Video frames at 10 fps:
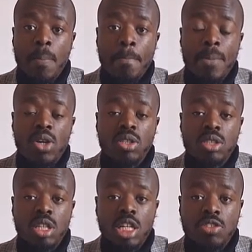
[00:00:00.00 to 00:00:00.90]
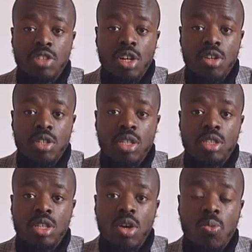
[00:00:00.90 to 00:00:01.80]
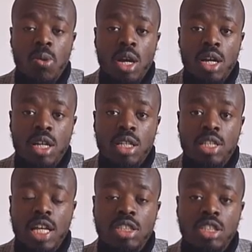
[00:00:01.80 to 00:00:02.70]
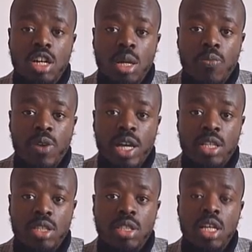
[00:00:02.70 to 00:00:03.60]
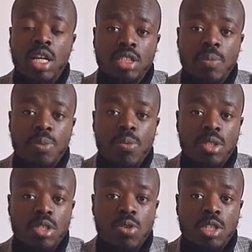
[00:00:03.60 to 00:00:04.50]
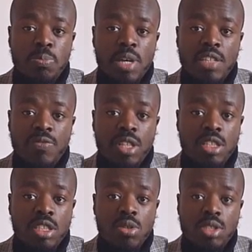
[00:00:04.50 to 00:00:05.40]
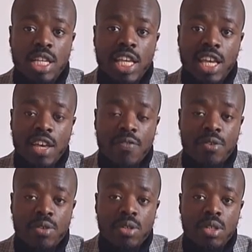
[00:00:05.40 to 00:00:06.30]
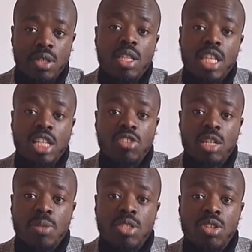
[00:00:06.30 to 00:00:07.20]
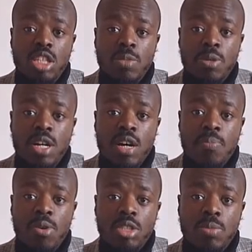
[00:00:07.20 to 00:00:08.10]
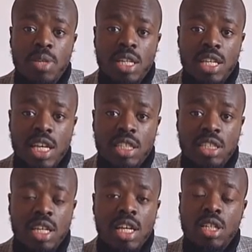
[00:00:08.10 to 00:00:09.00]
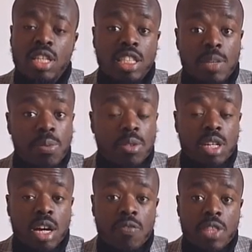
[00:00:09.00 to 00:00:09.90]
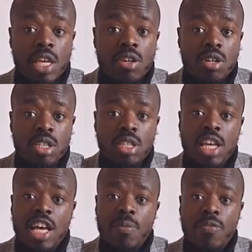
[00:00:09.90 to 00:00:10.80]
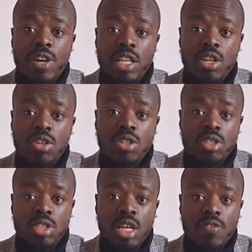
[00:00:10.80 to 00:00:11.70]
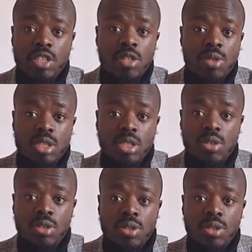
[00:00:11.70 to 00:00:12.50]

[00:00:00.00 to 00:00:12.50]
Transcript: Most nursery owners, workers, and childcare providers simply want to do what's best for the children that they care for. Their dream is not to become multimillionaires. They simply want to cover their costs and provide a good service doing so.